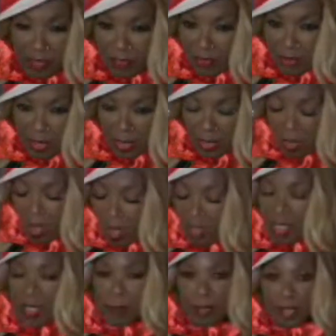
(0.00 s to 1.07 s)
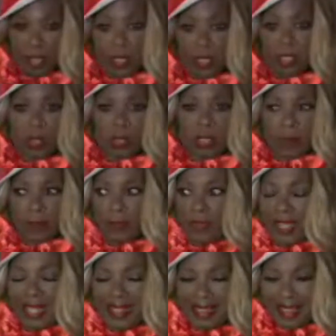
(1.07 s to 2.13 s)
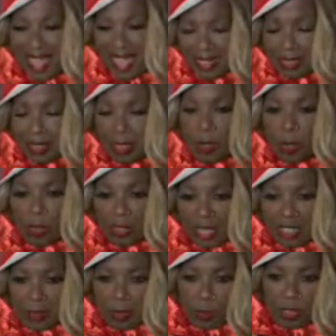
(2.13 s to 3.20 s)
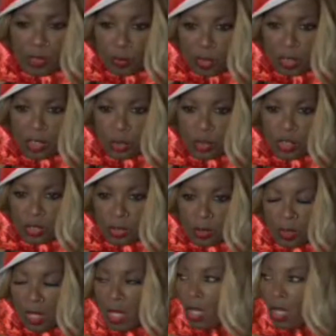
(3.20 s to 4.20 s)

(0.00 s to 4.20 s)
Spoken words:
very long, compared to the classic orgasm that we're used to.